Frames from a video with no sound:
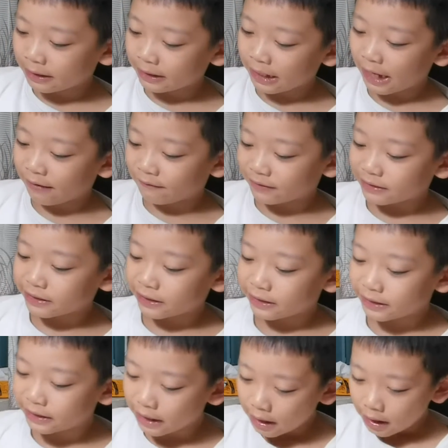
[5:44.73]
gave us
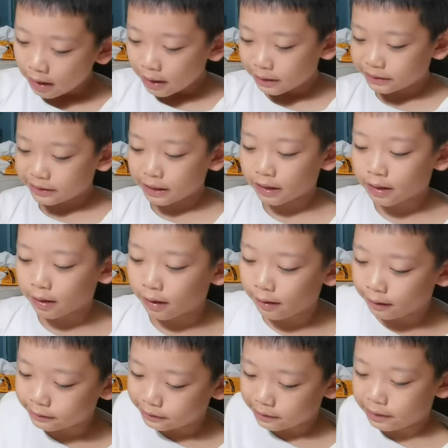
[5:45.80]
his sucker
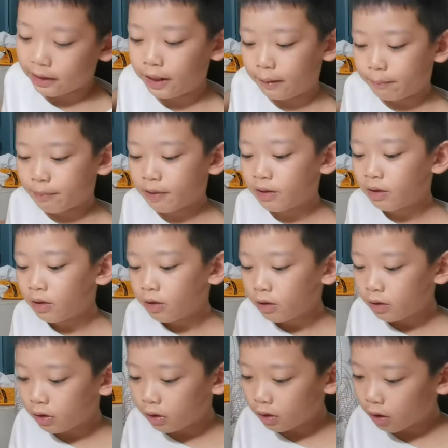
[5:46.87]
a slurp.
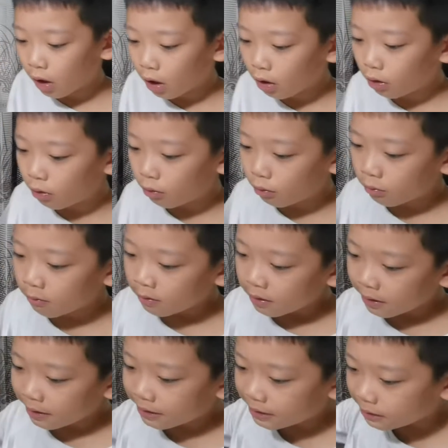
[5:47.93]
Yo,
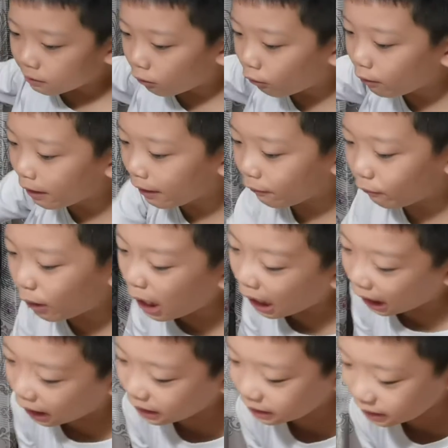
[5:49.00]
it's totally
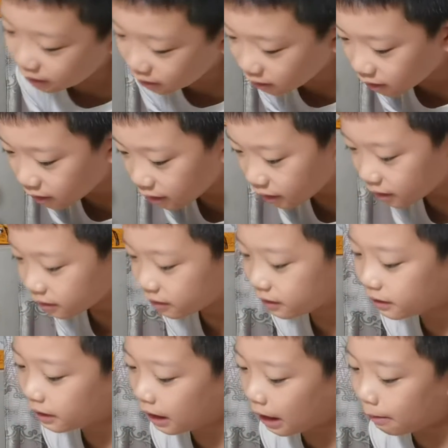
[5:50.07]
wrecked.
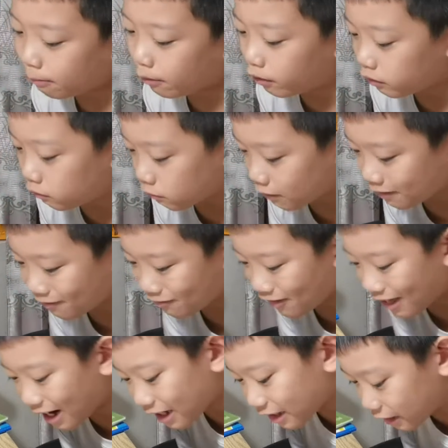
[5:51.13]
This lamppost was
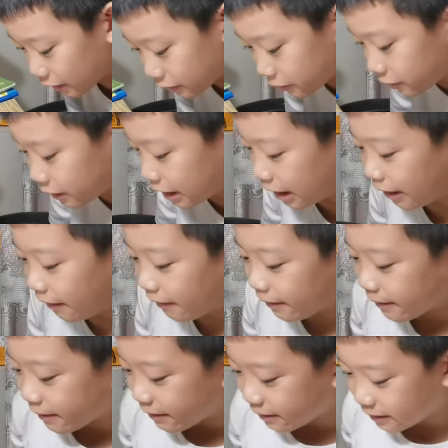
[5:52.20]
fine yesterday,
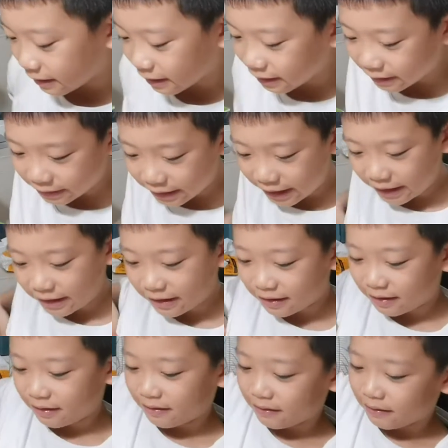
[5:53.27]
said Alexander.